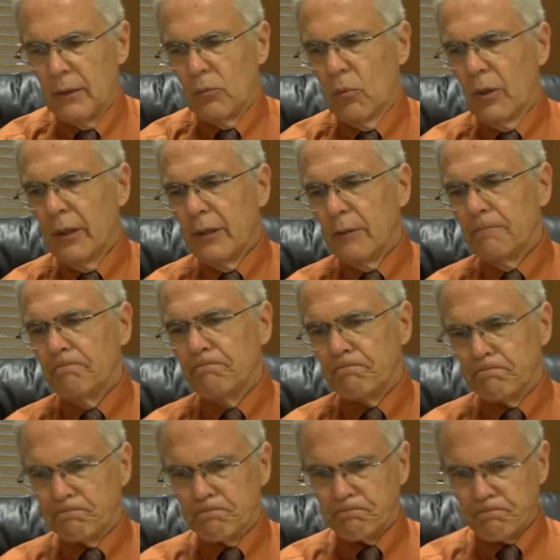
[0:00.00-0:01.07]
Well,
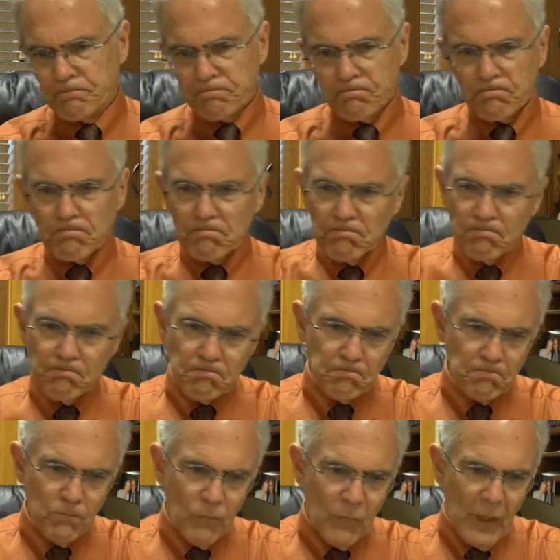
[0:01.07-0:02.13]

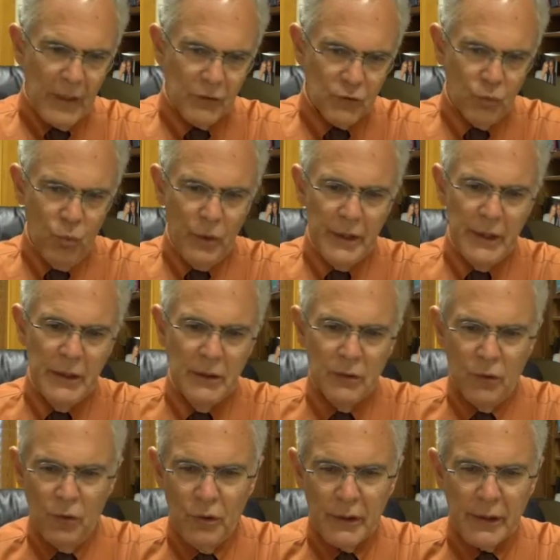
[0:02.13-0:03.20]
as we
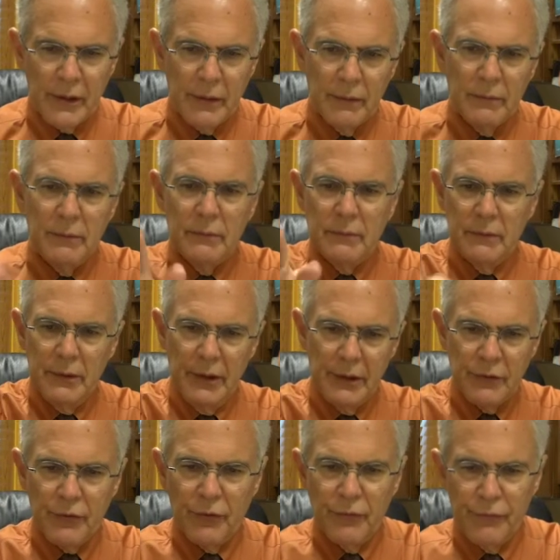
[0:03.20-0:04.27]
look
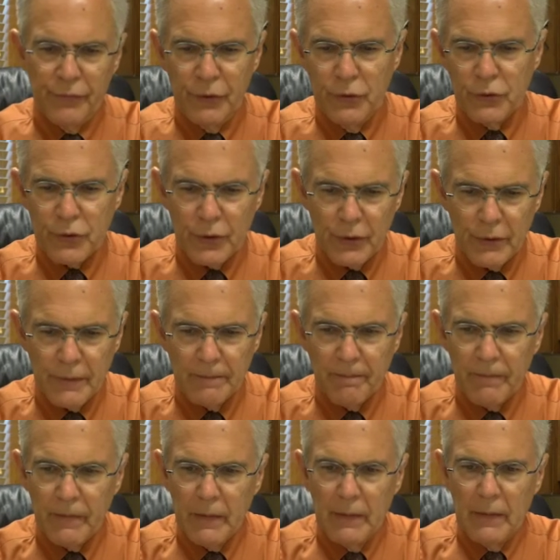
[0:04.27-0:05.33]
into the future
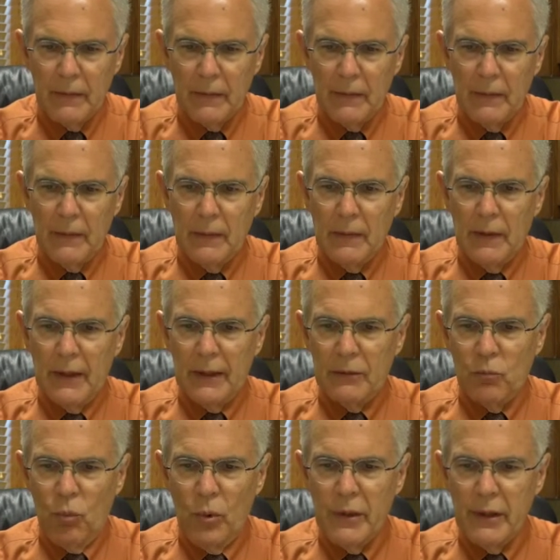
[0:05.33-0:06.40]

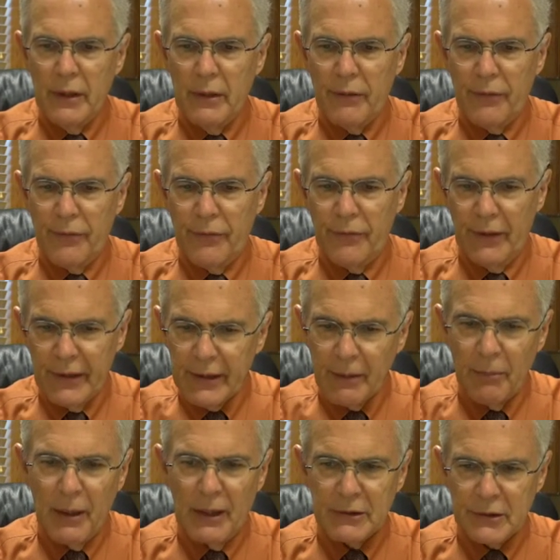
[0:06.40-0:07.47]
and we think
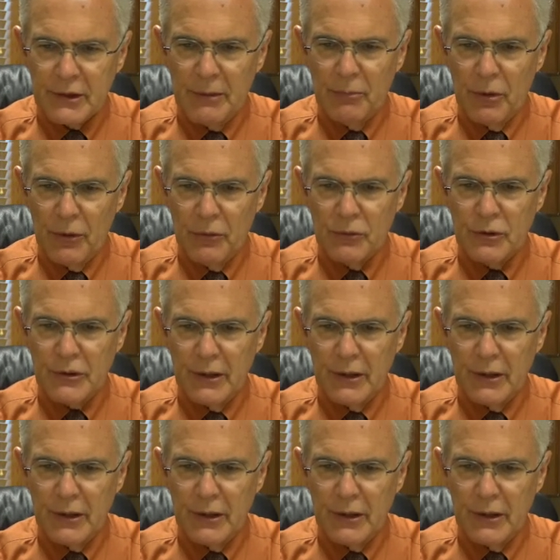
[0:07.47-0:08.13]
about some of those